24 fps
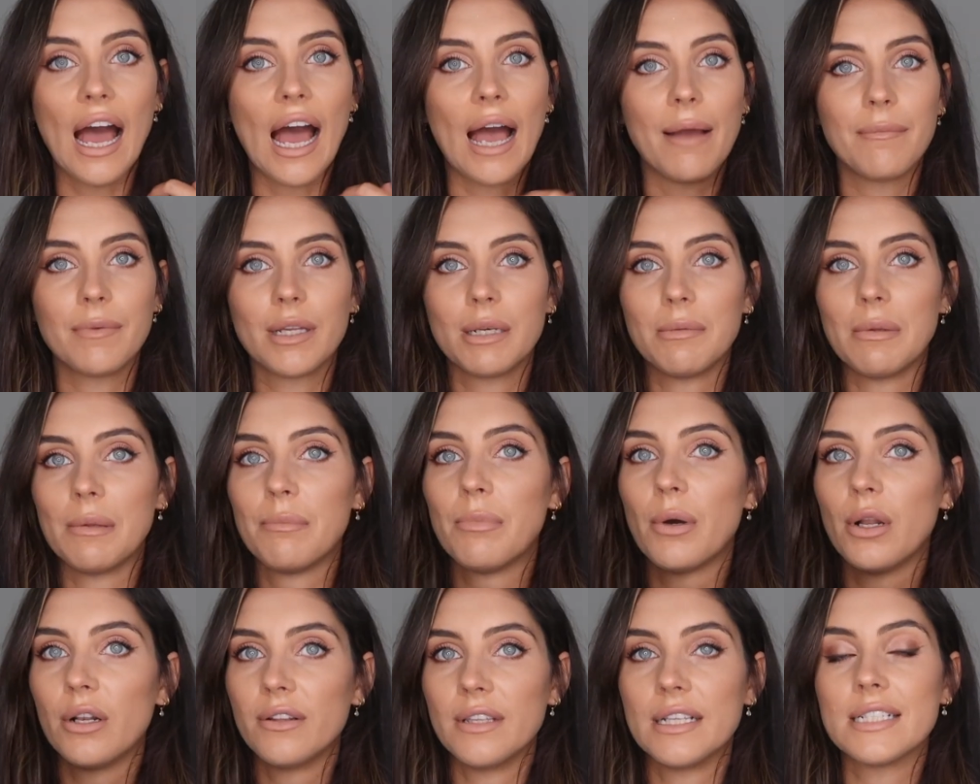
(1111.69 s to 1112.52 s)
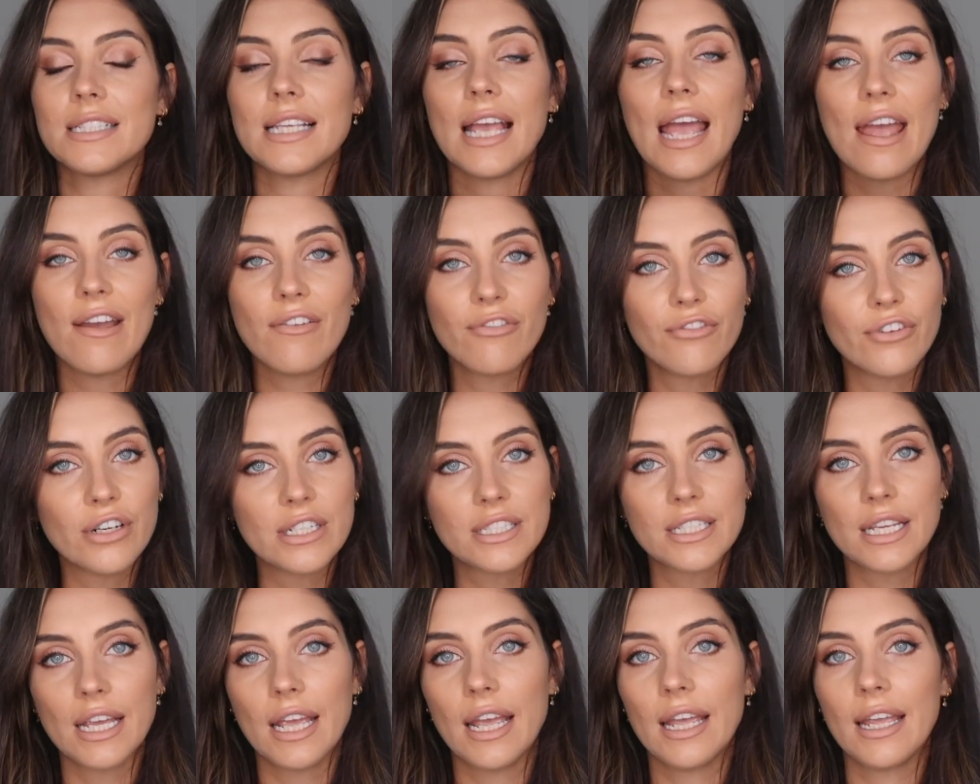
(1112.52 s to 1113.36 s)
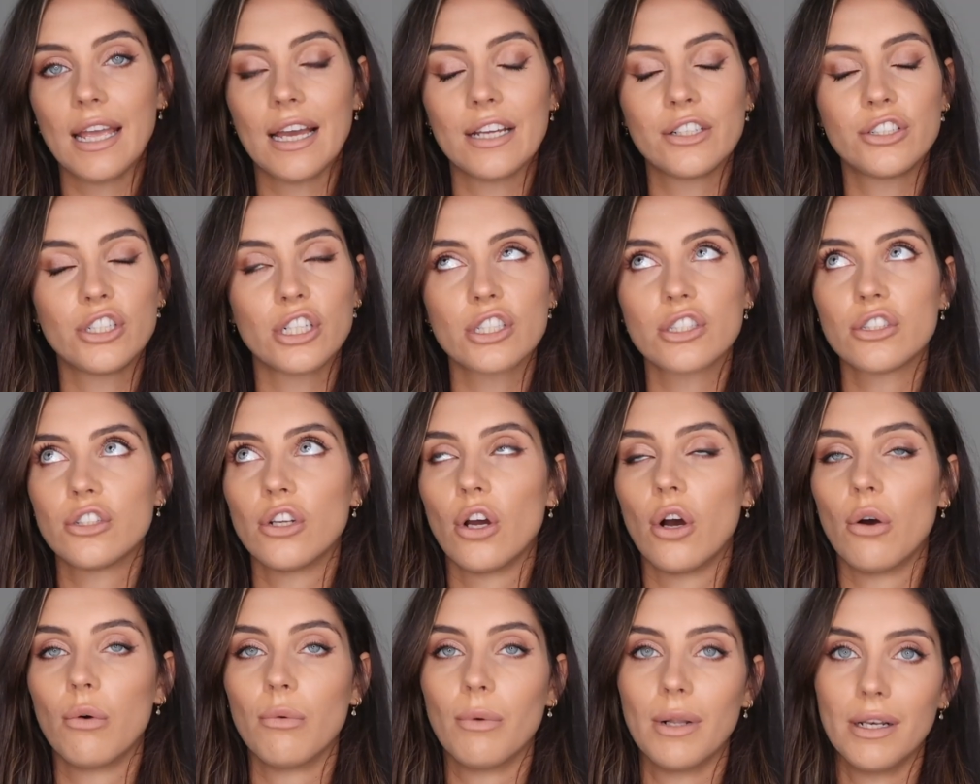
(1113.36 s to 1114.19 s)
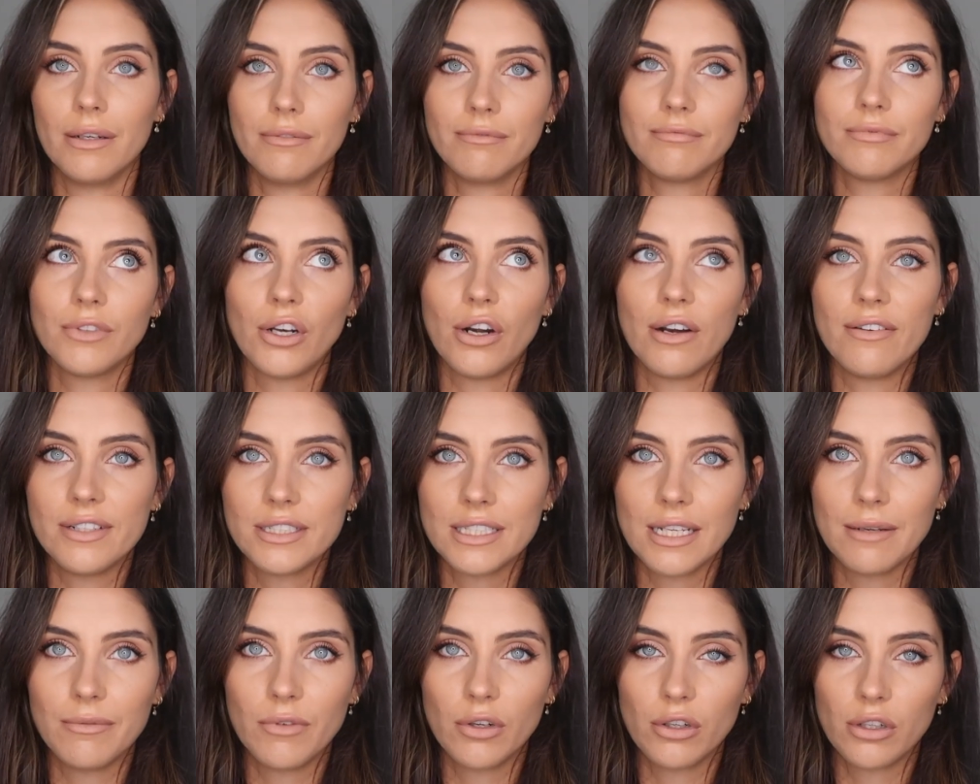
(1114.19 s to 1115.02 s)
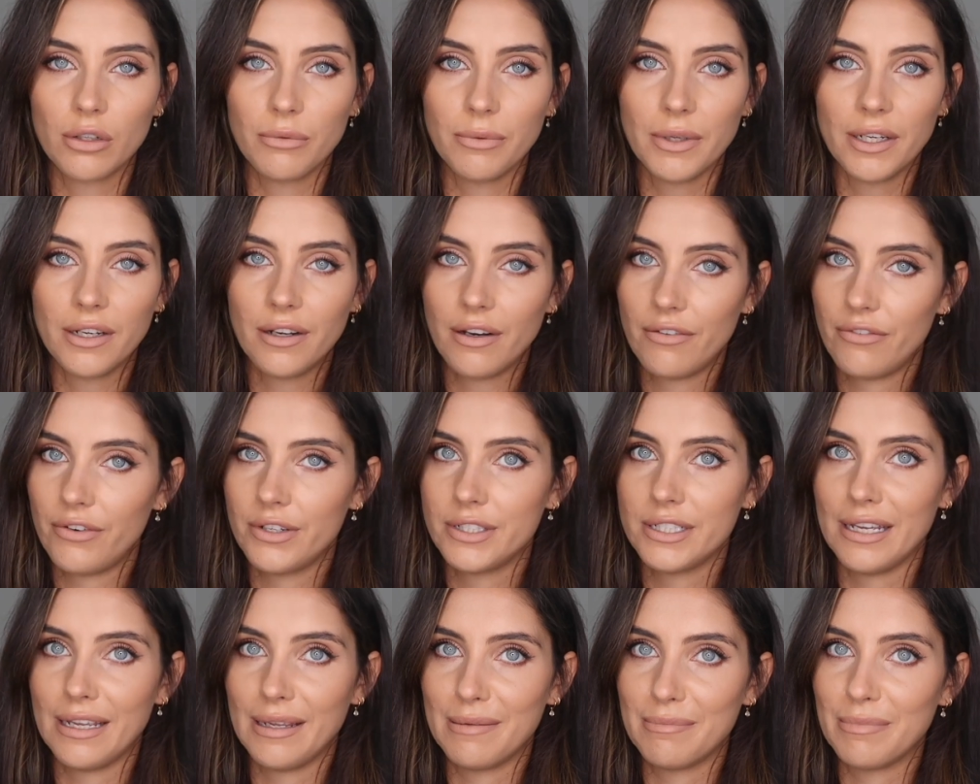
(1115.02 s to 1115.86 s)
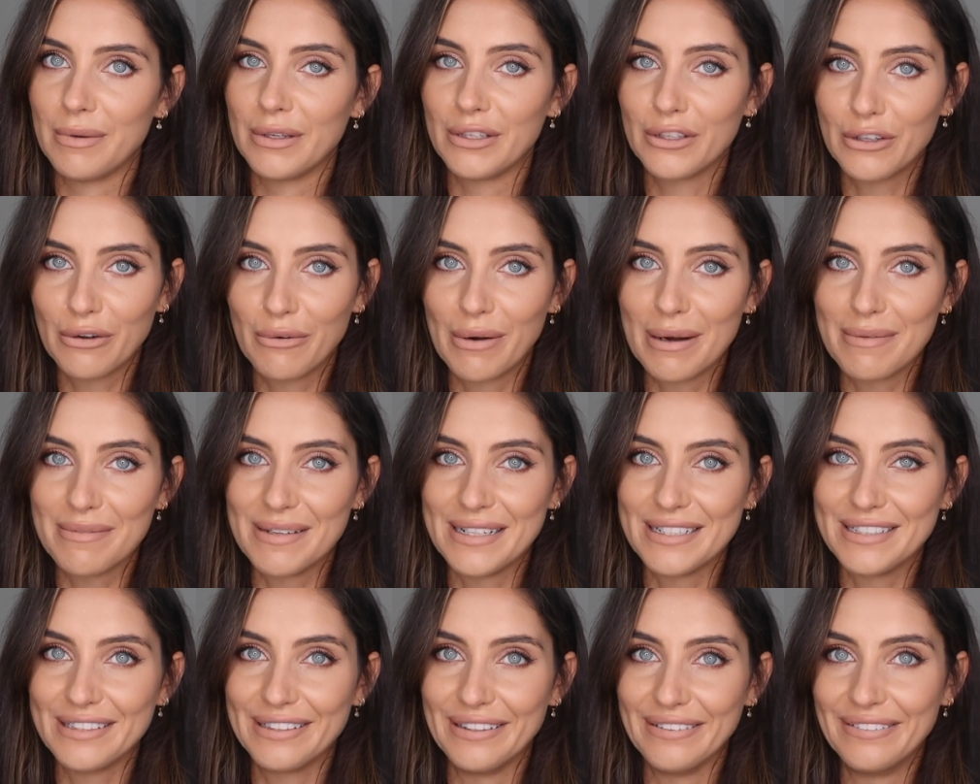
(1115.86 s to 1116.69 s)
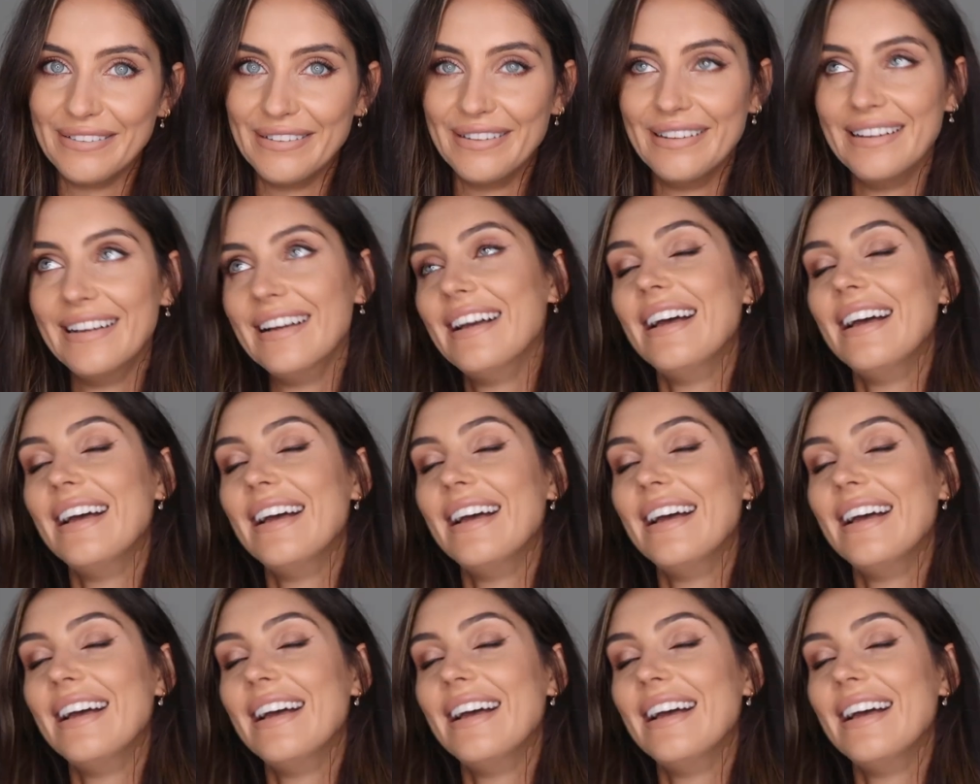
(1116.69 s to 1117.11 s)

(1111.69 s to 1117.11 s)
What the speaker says: I'm gonna be pulling this every day. I just know, well, not every day, I'm not gonna wear it every day, but you know what I mean to know.